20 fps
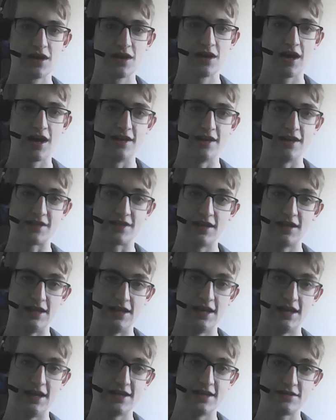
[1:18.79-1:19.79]
and it's a clear
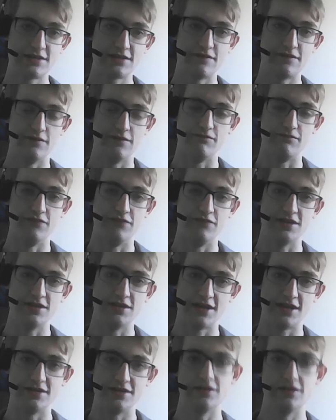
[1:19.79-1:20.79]
list for the
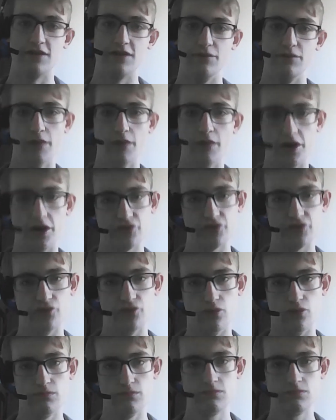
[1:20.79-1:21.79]
assessors to give you marks for.